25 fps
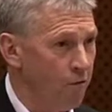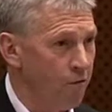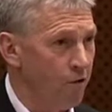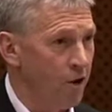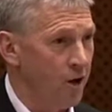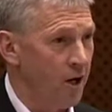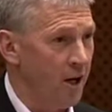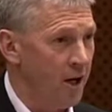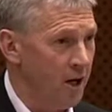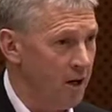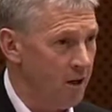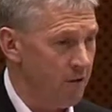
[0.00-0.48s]

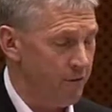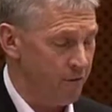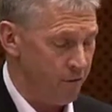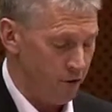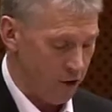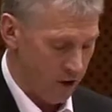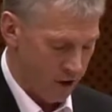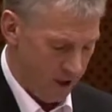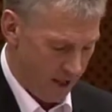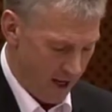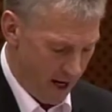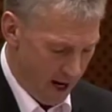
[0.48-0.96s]
for
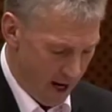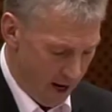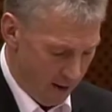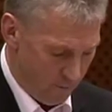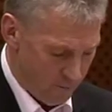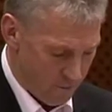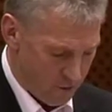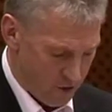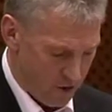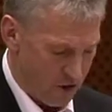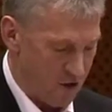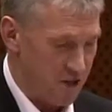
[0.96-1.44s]

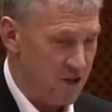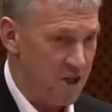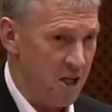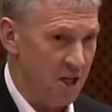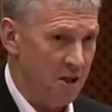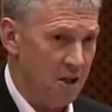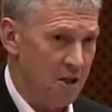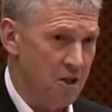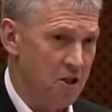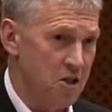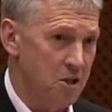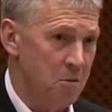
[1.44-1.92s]
caps and
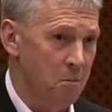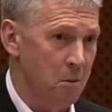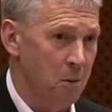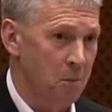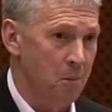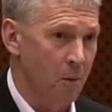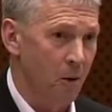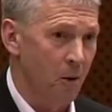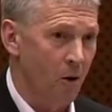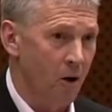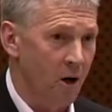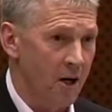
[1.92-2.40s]
ceilings to be
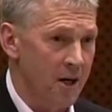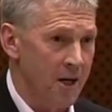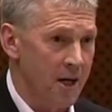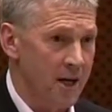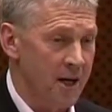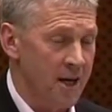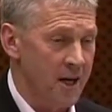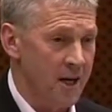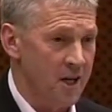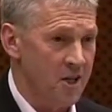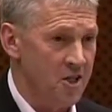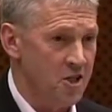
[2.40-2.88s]
put on
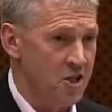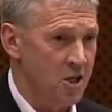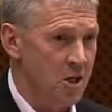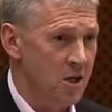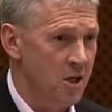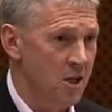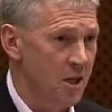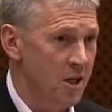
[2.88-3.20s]
aids,